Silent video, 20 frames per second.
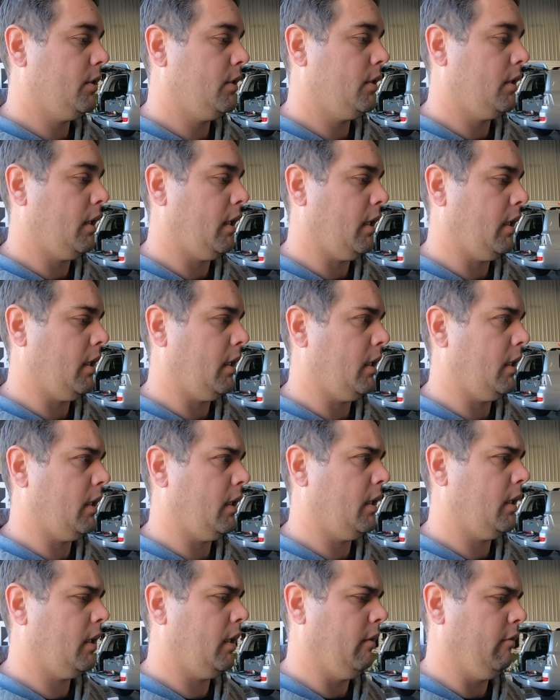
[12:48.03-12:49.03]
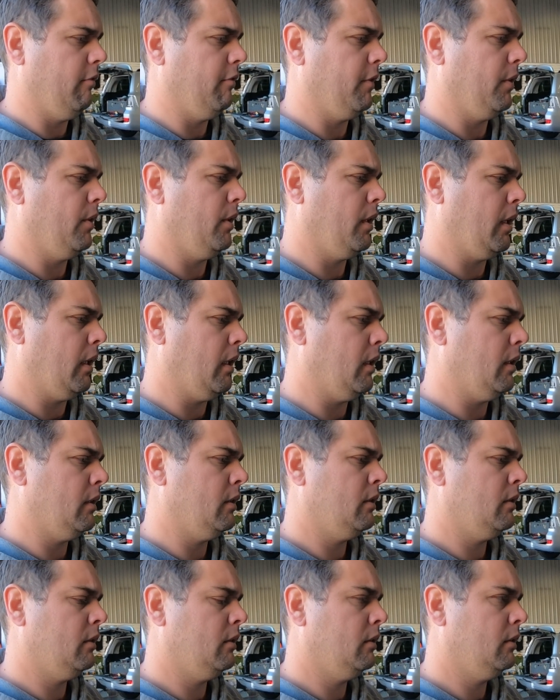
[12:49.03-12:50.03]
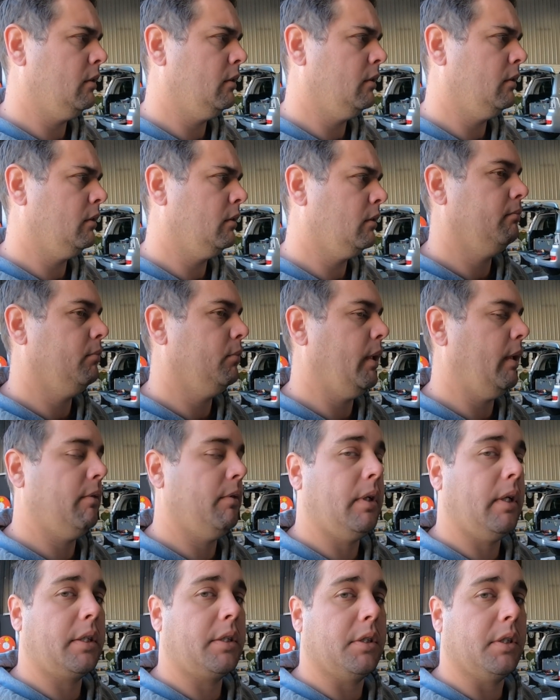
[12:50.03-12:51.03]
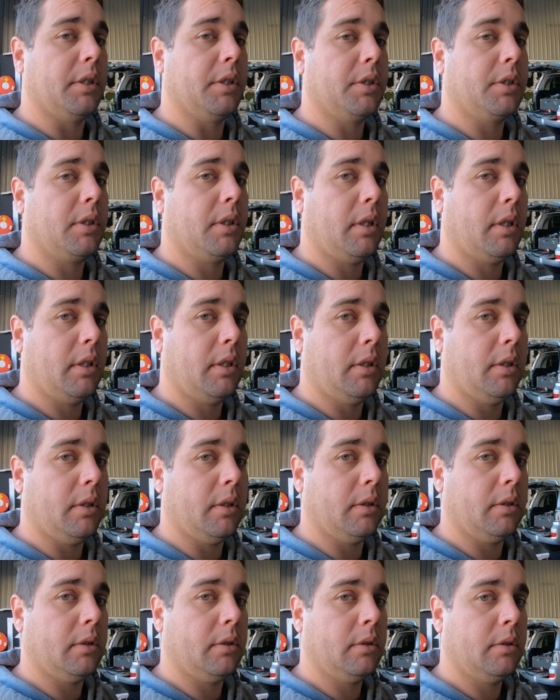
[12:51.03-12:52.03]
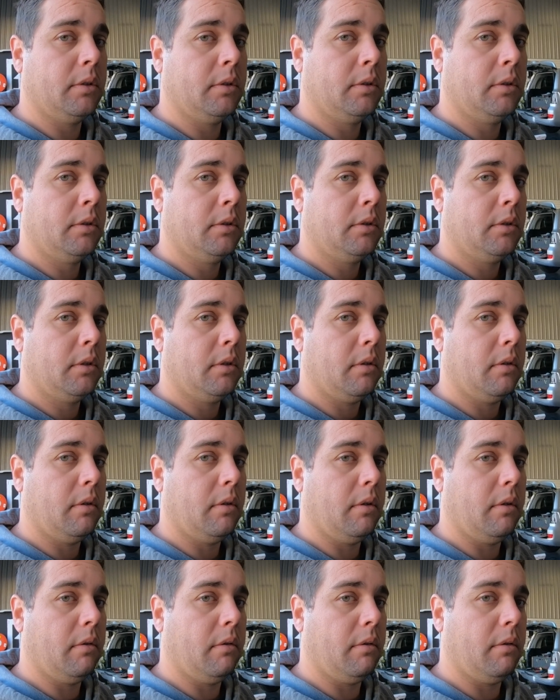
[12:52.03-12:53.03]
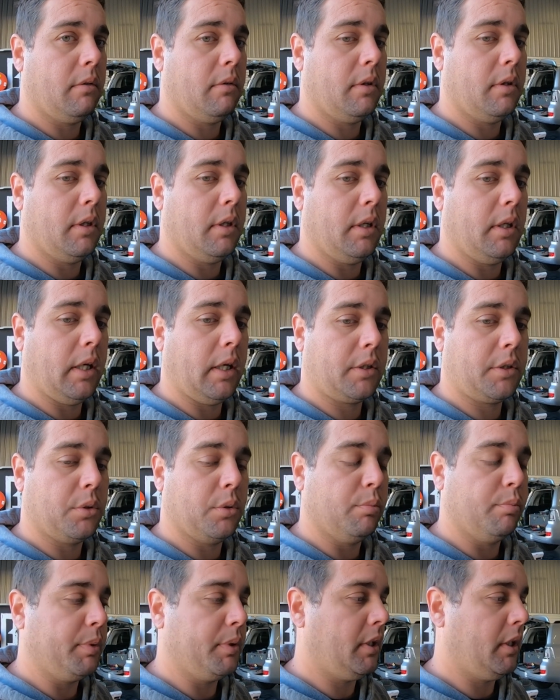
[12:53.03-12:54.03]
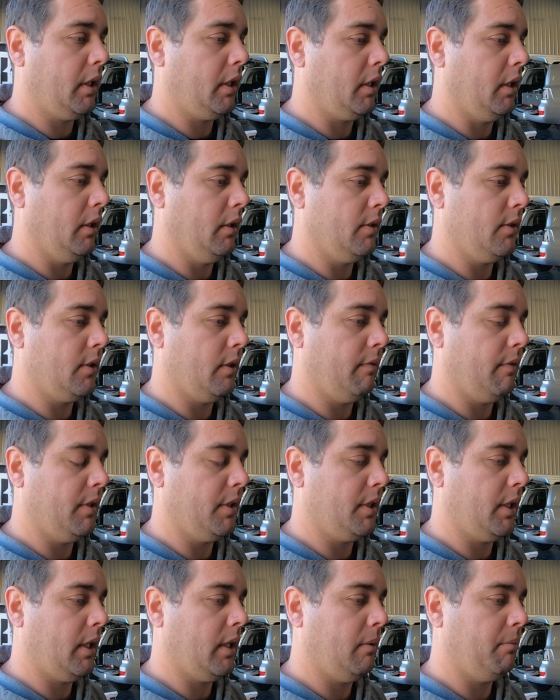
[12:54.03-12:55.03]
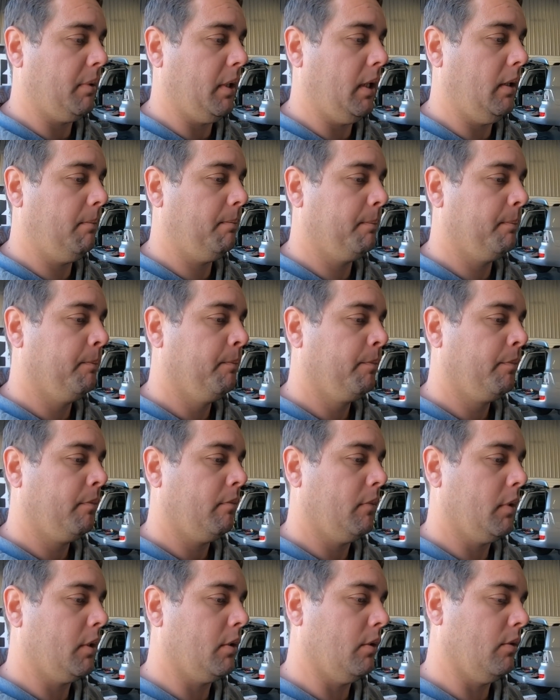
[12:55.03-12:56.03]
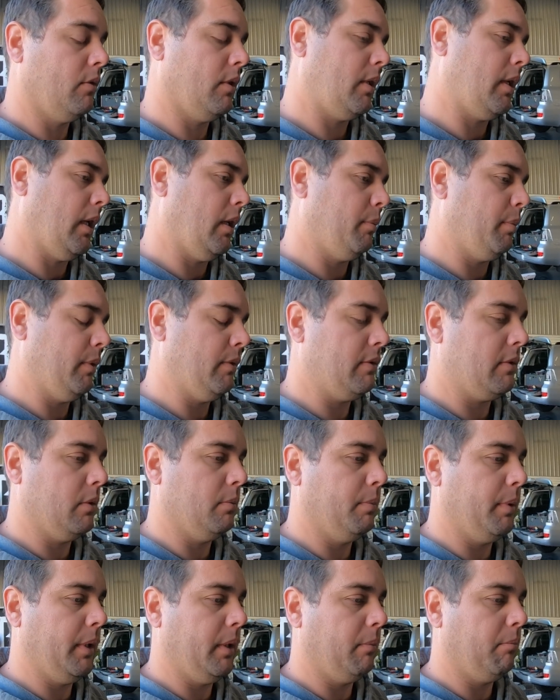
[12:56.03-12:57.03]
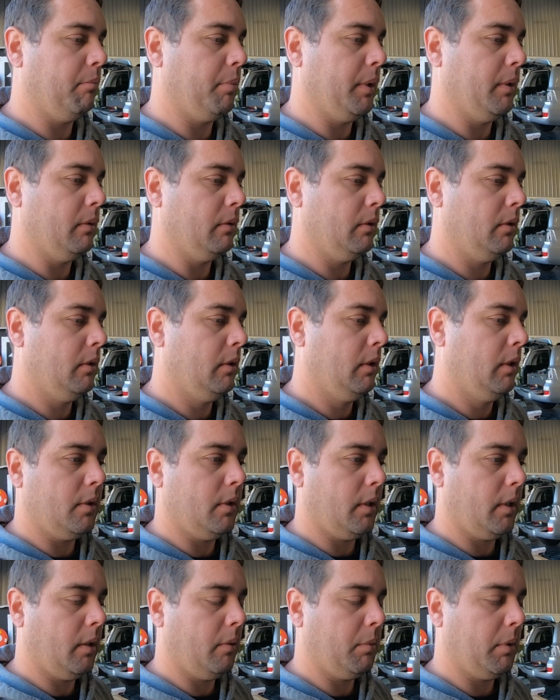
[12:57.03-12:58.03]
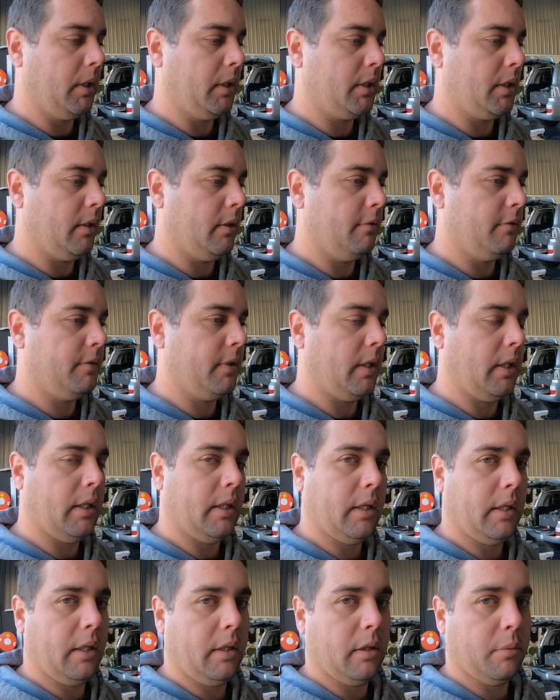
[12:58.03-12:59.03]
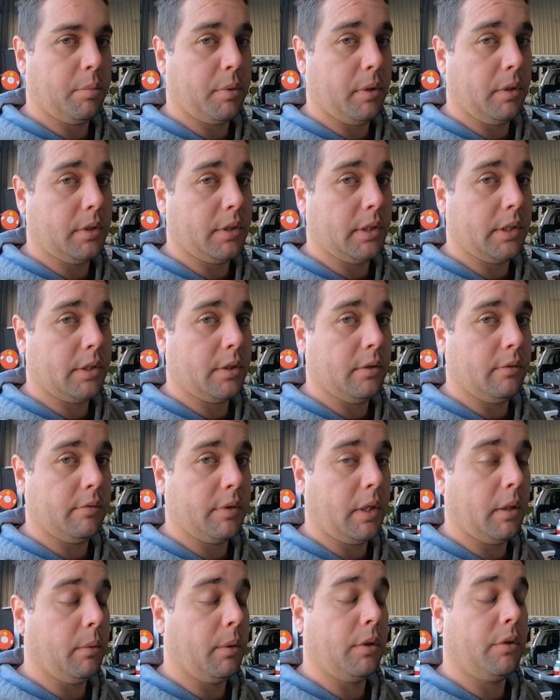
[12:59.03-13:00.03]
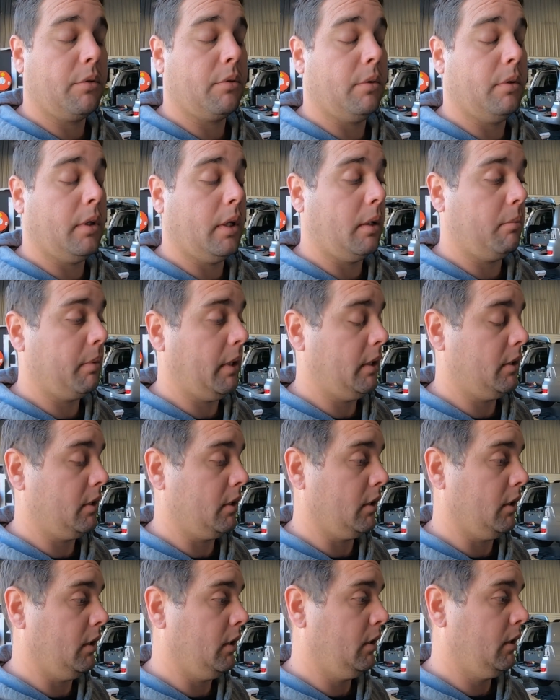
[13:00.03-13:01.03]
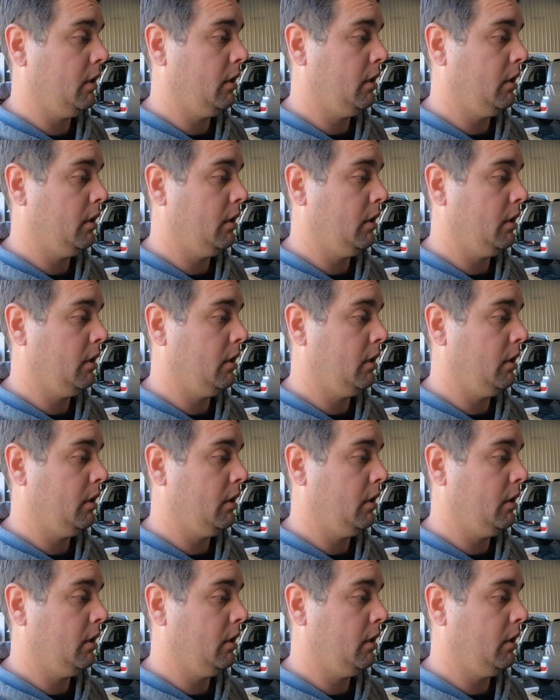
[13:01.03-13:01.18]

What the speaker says: Inverter. We haven't actually decided on the actual particulars of the setup yet because the canopy is still being built. Don and myself are in the process of going through that basically,